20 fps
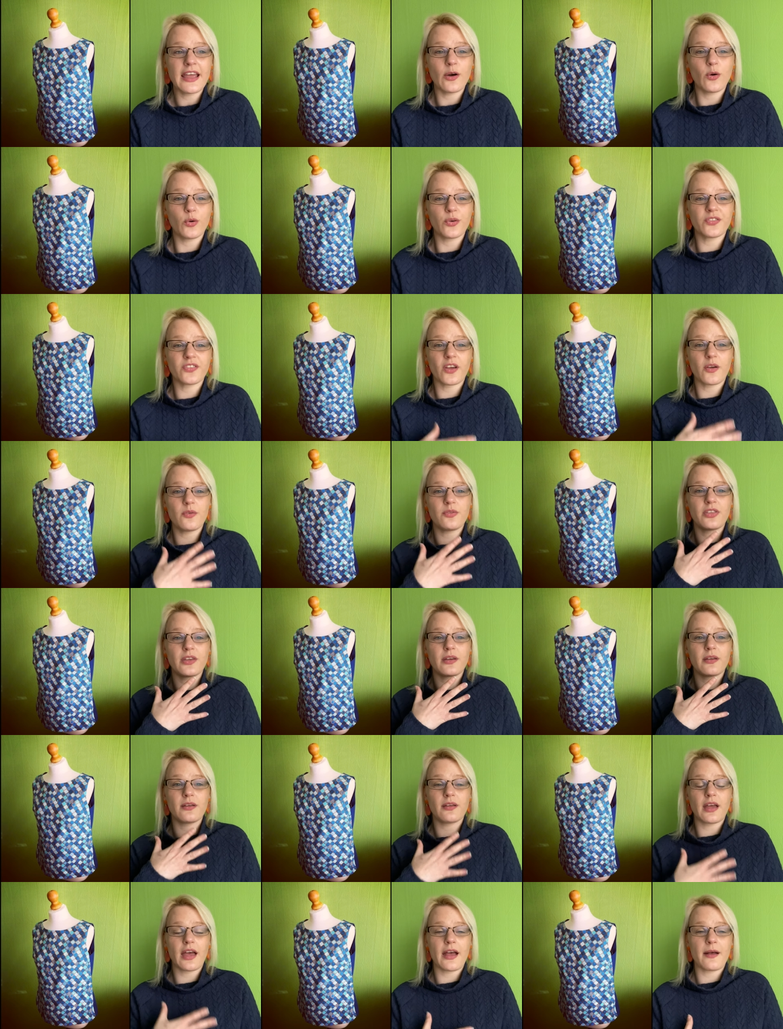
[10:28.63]
Also,
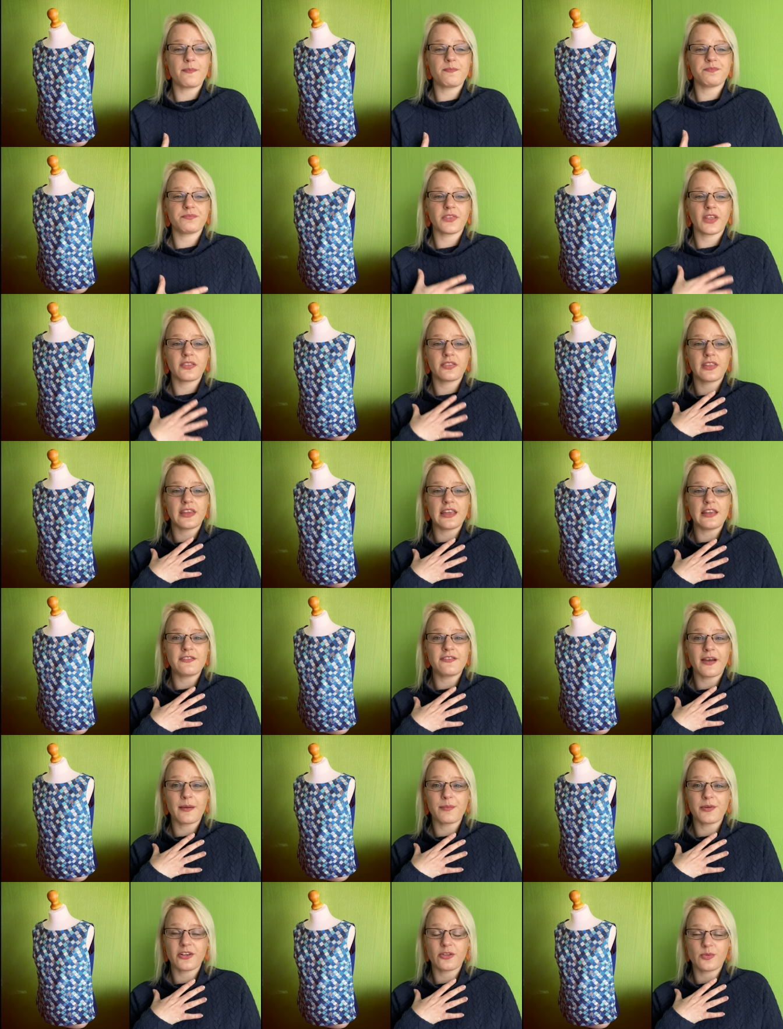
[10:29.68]
the um, the
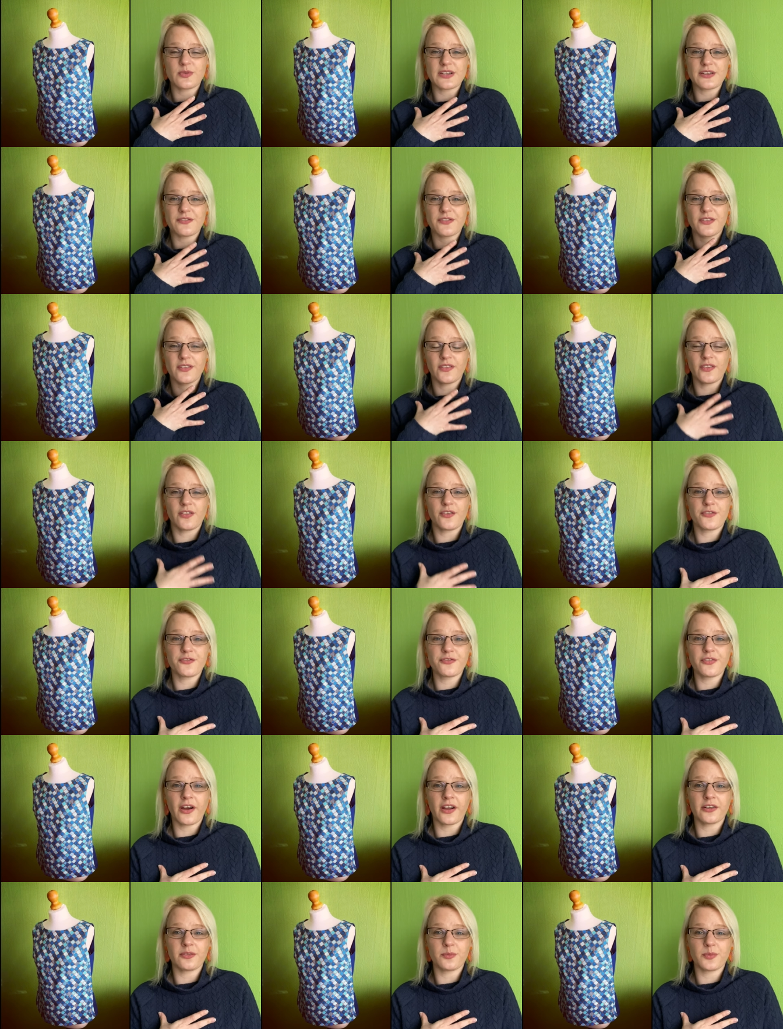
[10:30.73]
fabrics were different. So the
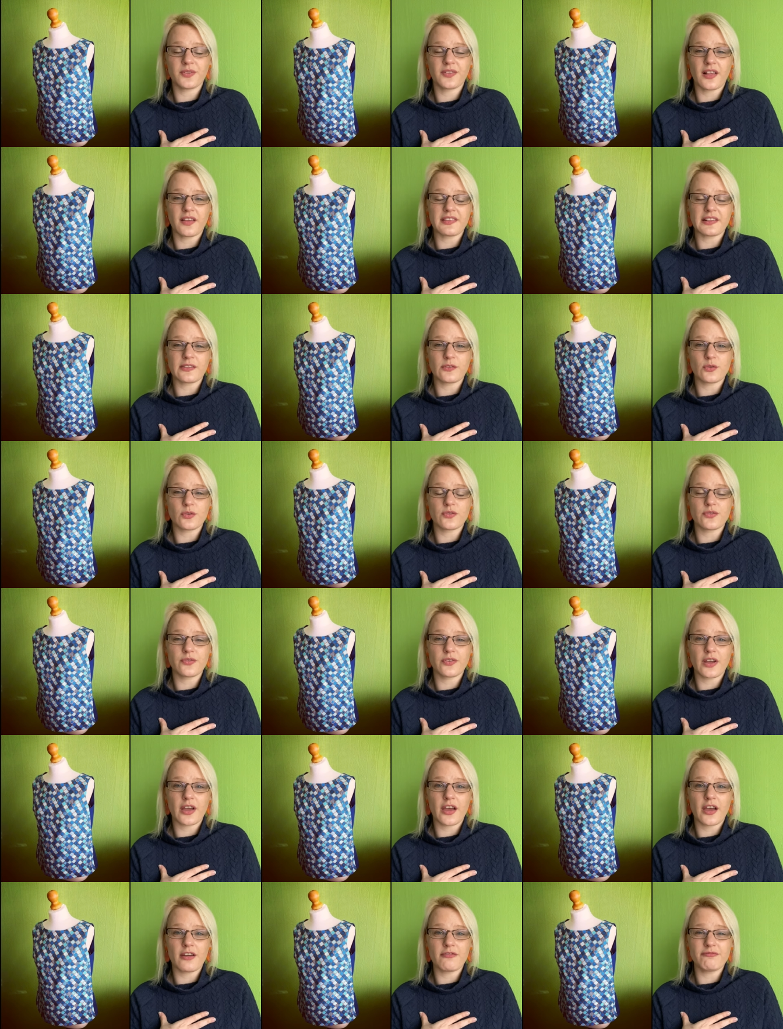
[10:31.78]
front was like this sort of
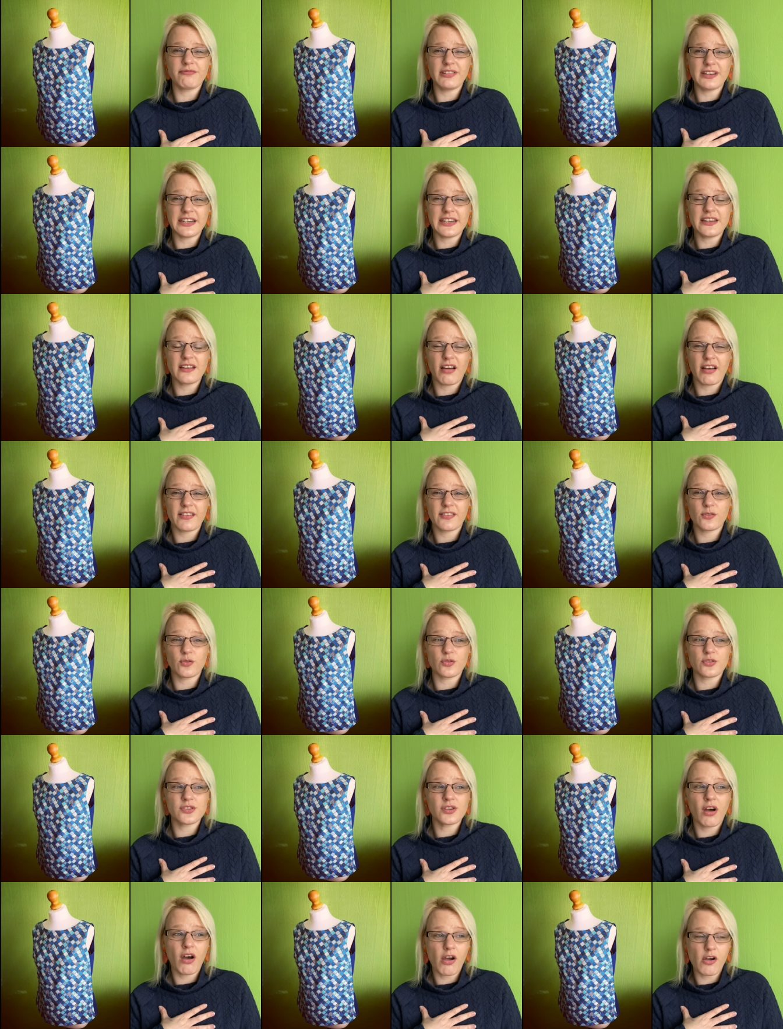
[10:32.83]
uh, really nice sort of
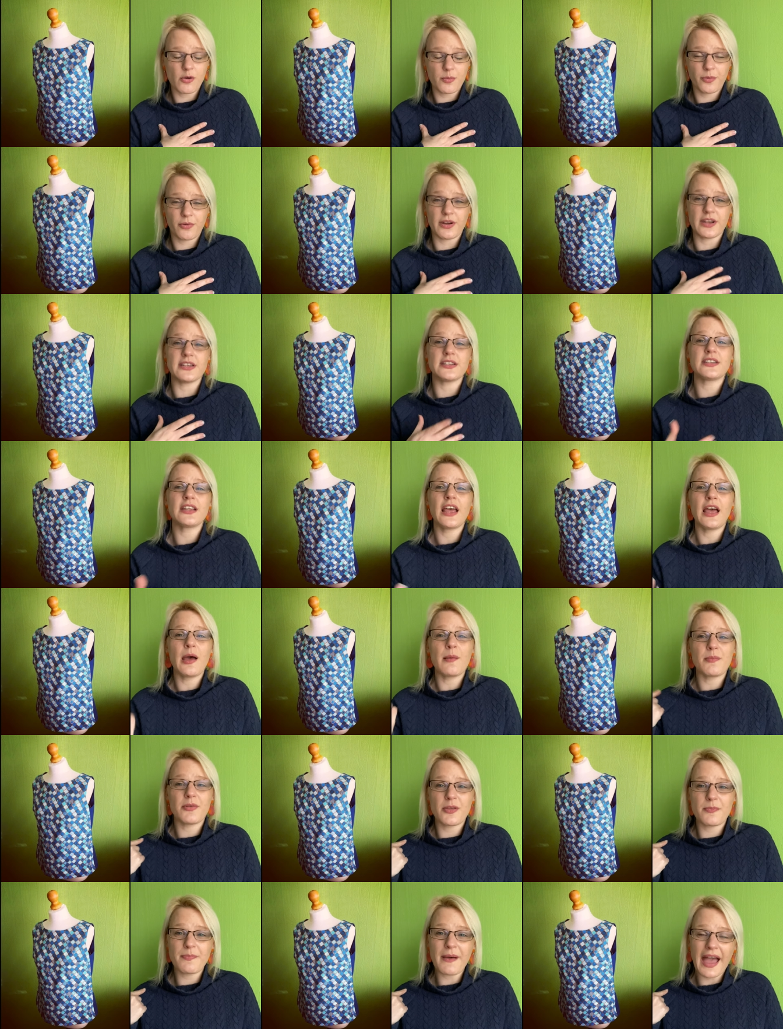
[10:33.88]
tile print,
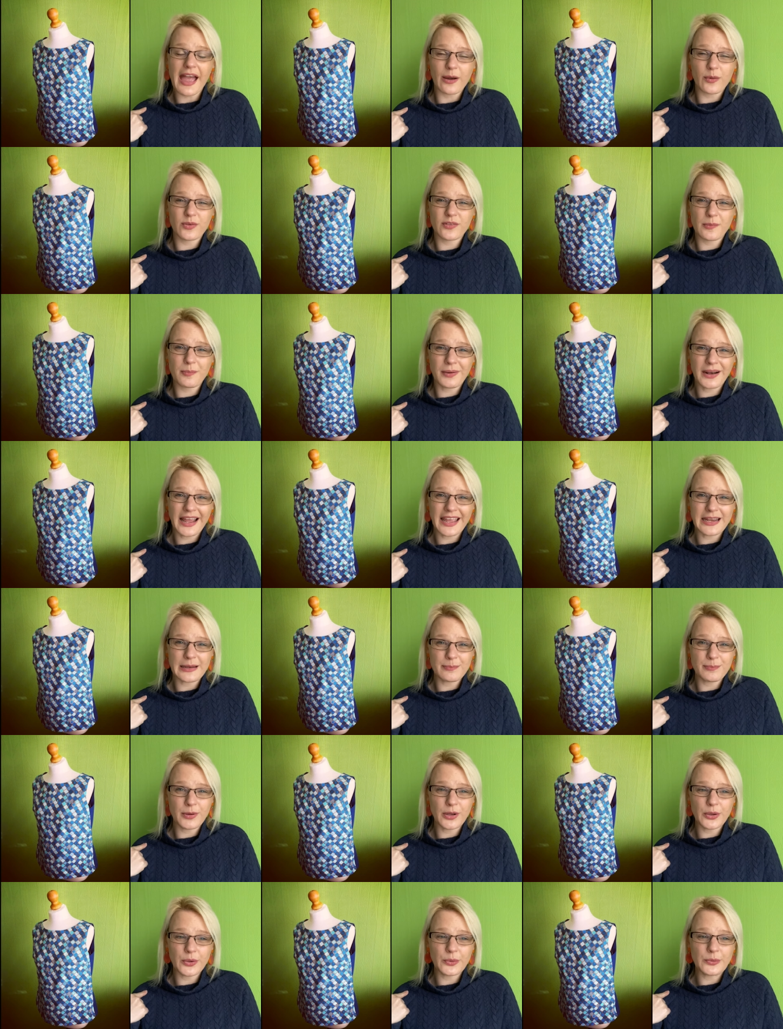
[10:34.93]
but the back was a plain
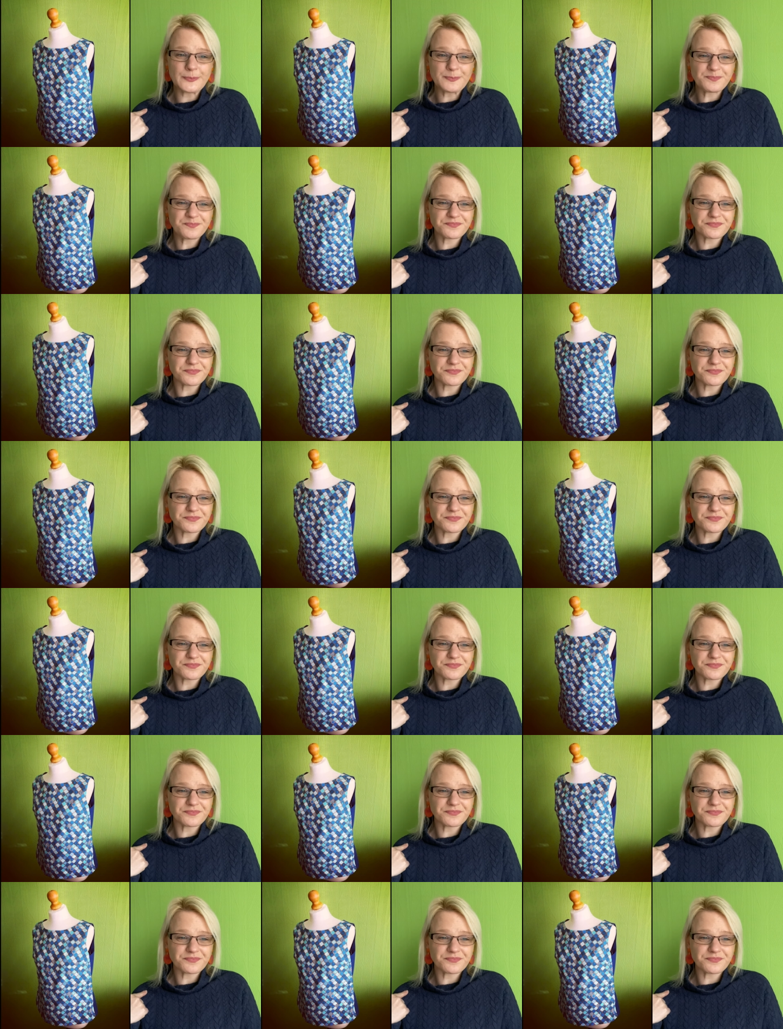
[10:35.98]
blue.